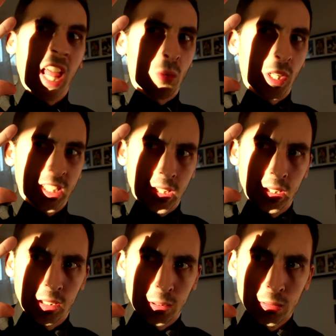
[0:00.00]
I wanted to
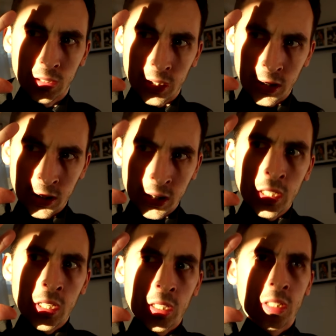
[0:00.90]
do
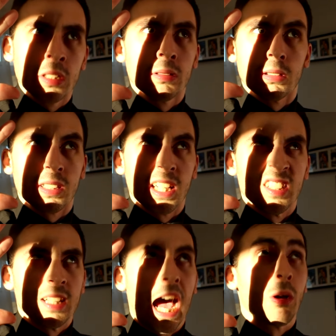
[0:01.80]
was get
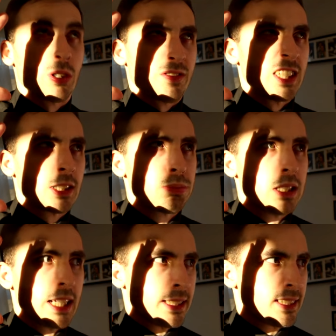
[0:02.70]
out of this
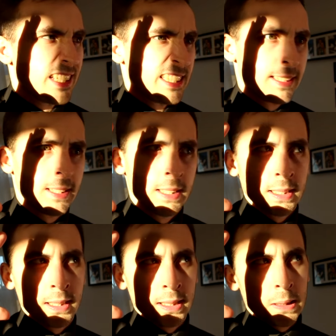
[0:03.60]
place, this
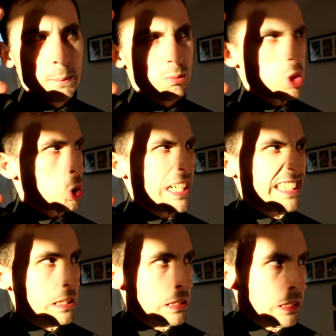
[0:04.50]

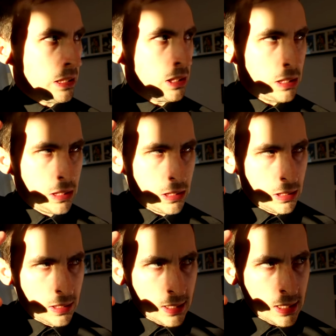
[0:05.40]
prison. As
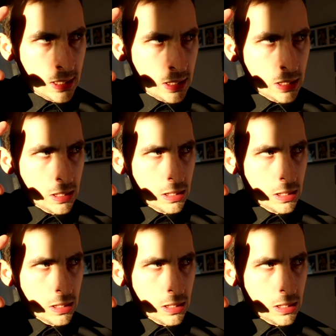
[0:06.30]
explained to